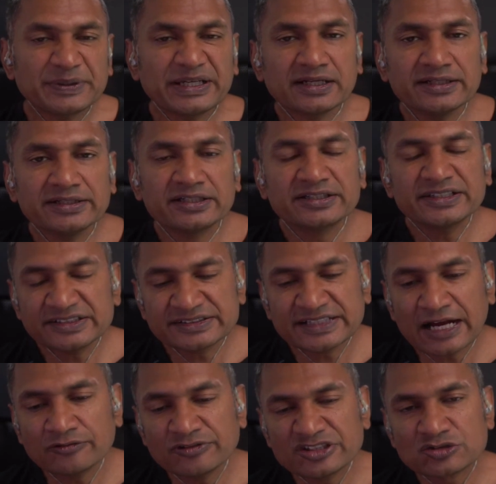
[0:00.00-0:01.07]
be clear, this
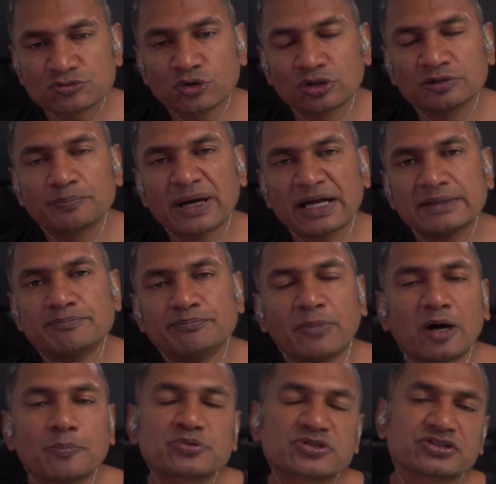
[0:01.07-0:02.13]
town is run by
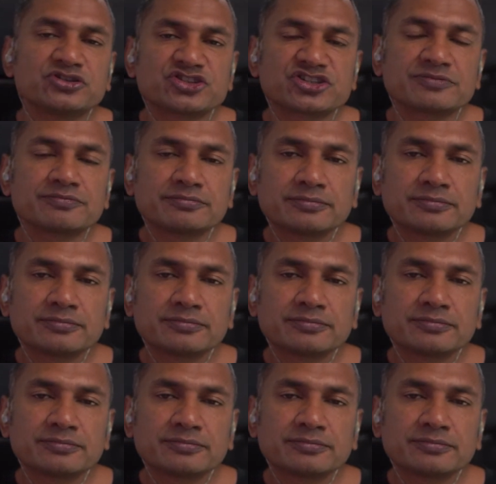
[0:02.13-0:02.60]
mobsters.